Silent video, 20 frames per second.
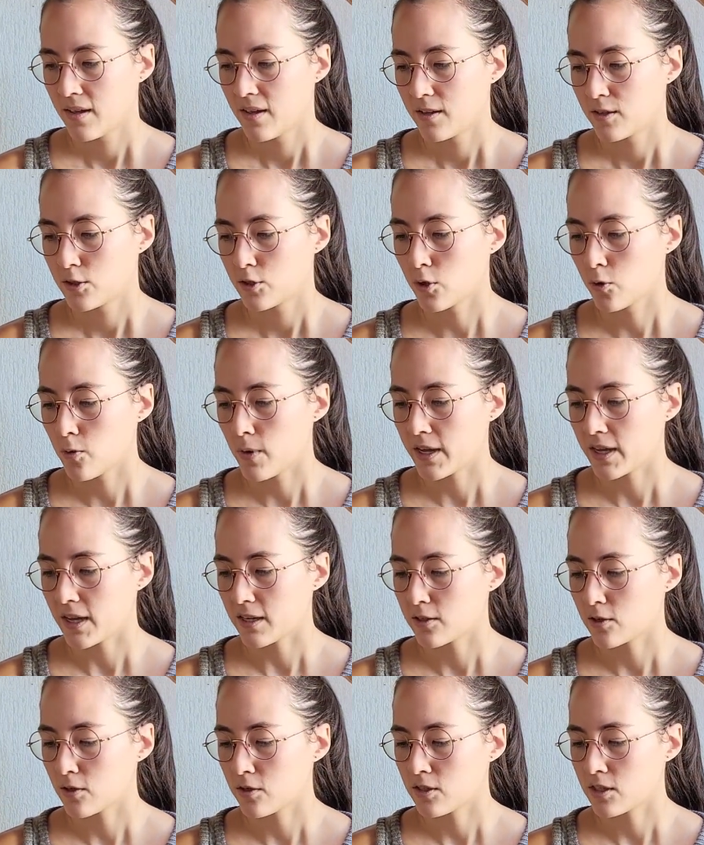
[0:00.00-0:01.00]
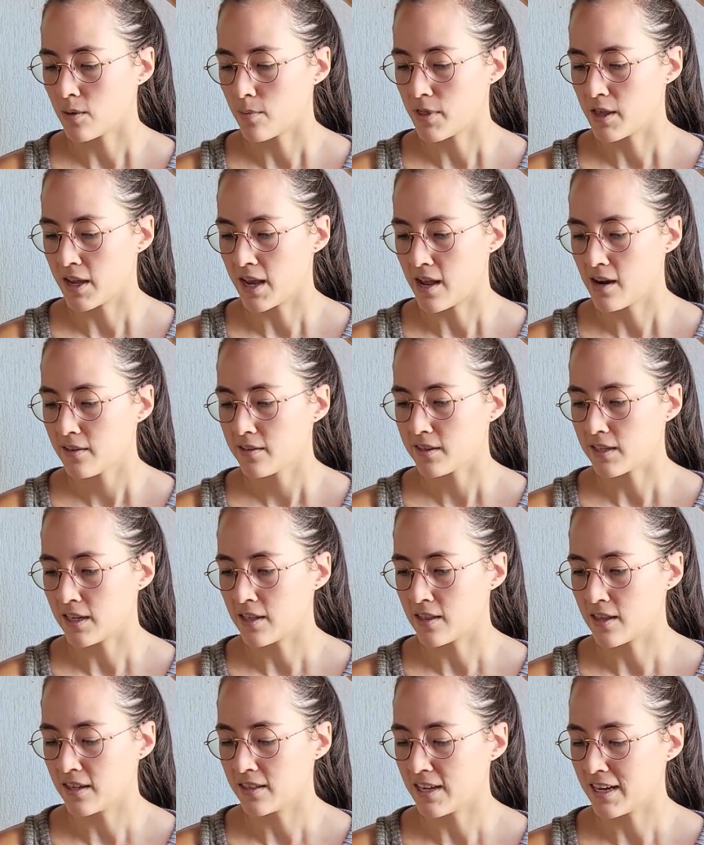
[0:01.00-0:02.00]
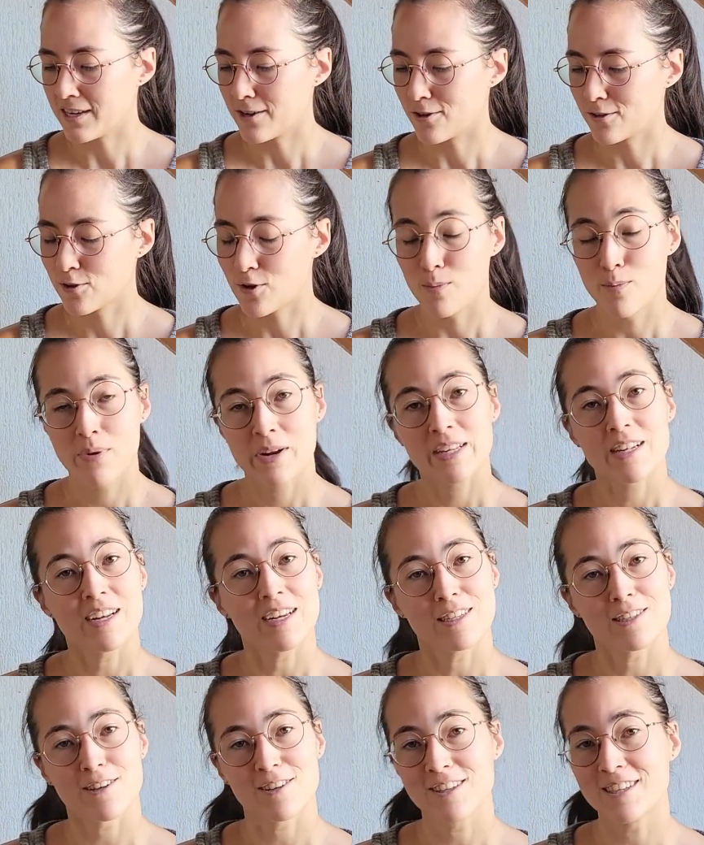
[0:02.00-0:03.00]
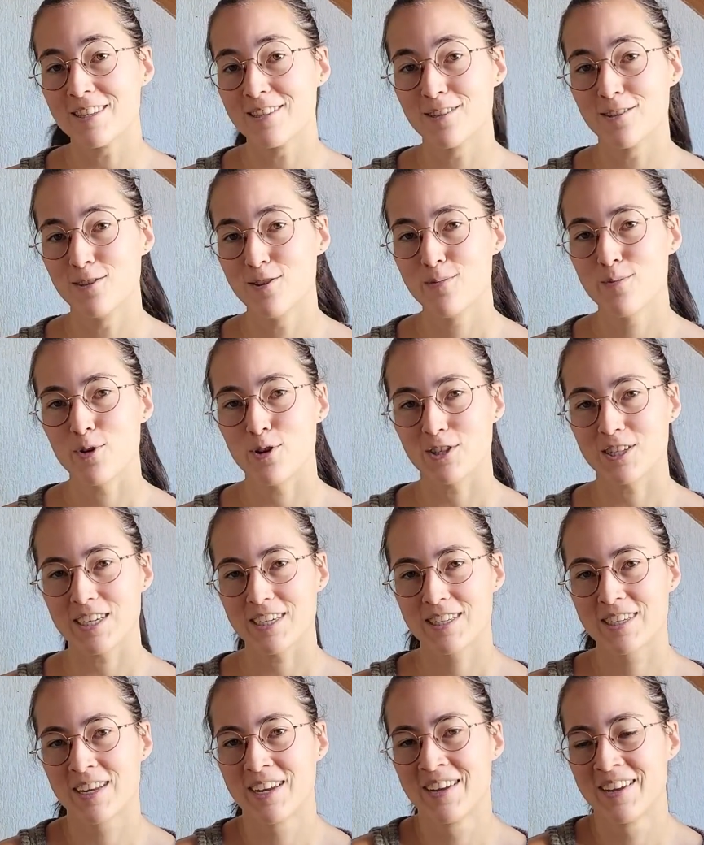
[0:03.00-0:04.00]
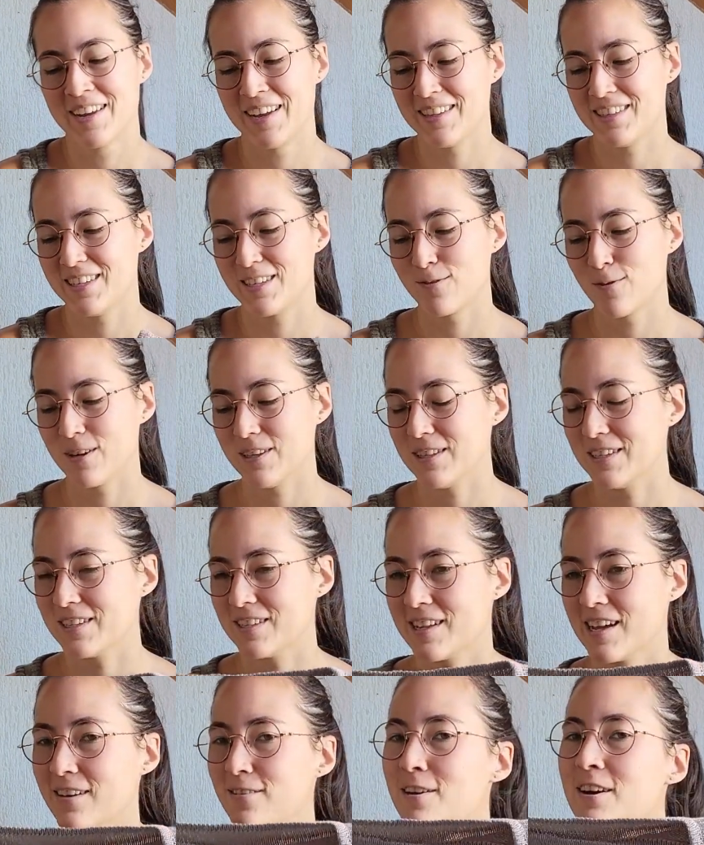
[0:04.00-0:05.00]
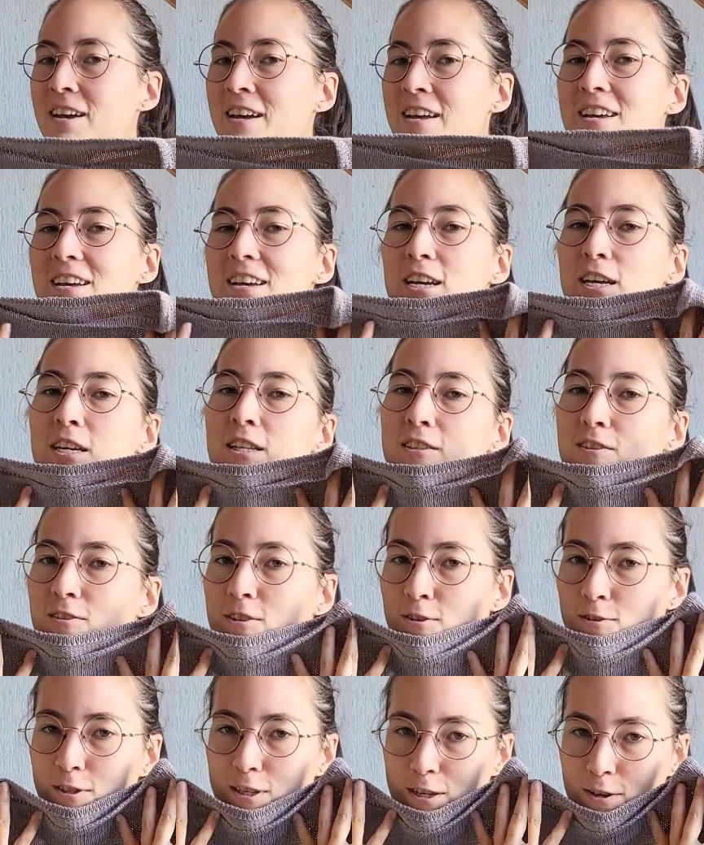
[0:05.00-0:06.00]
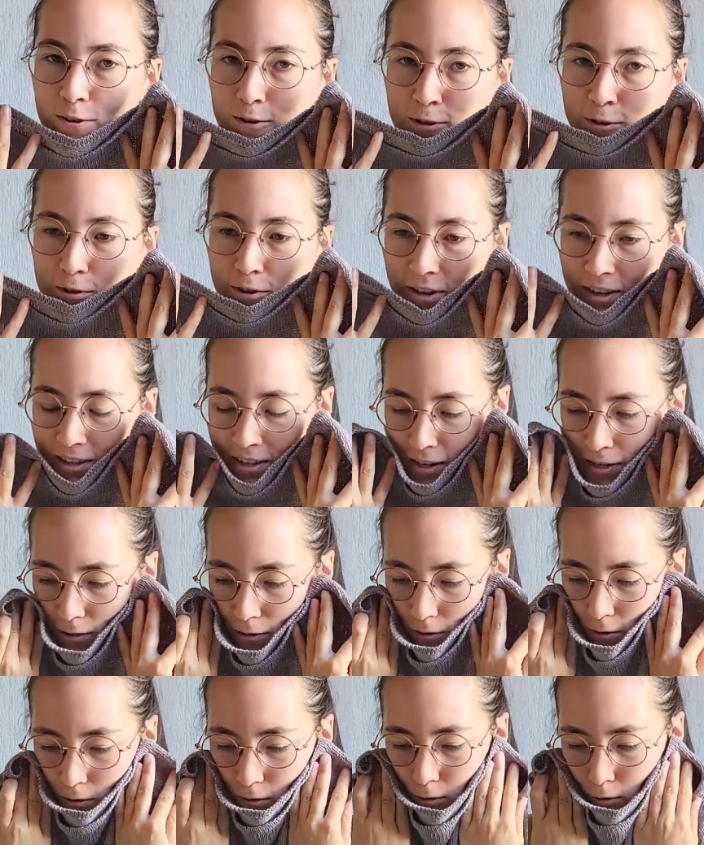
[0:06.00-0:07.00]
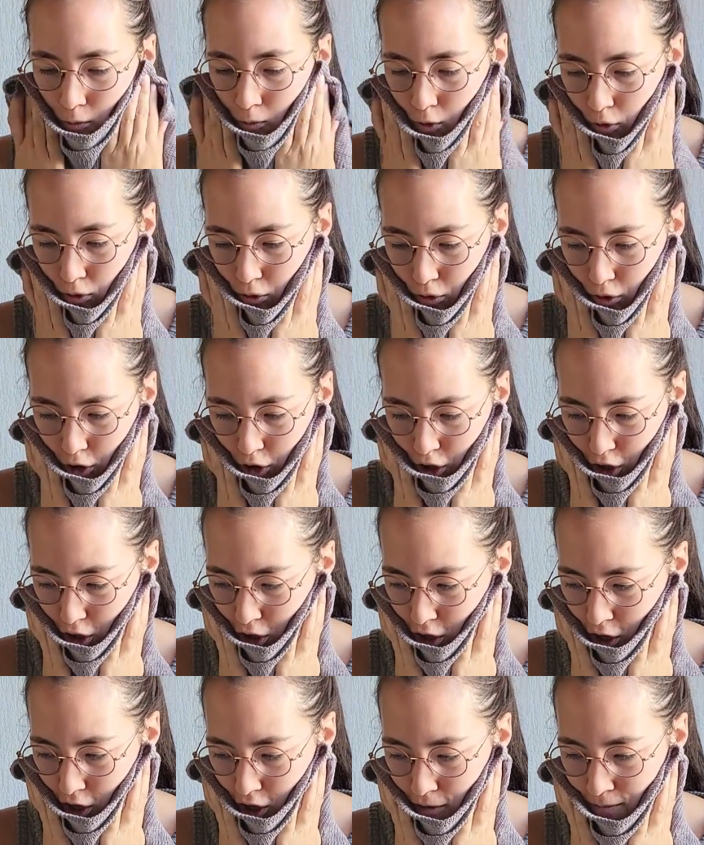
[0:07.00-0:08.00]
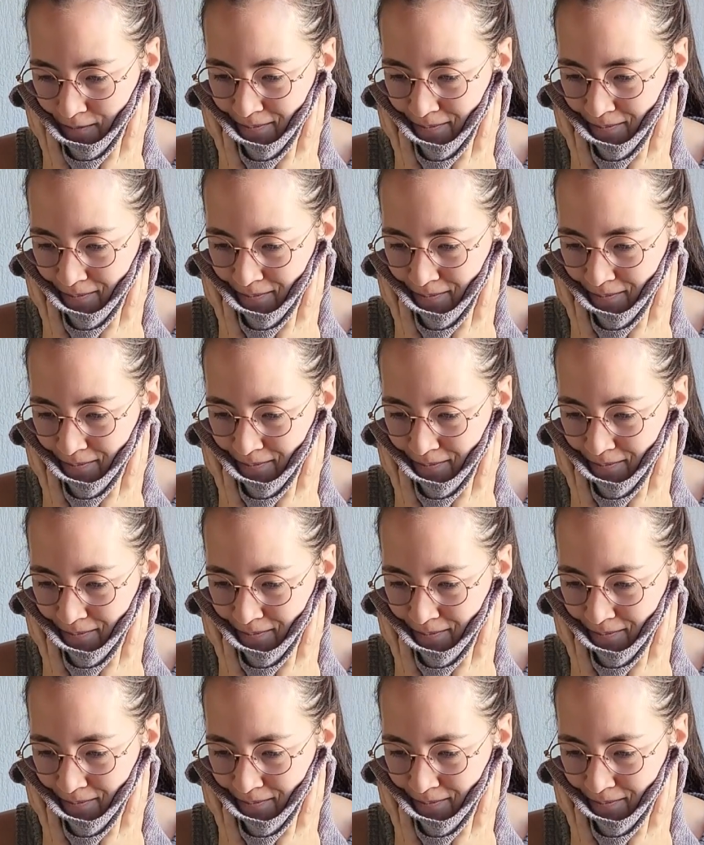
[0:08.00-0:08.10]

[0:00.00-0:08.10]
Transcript: So I cast on something else, and then I got completely sucked in the new project, and this one is now in the naughty corner, and I don't want to touch it again.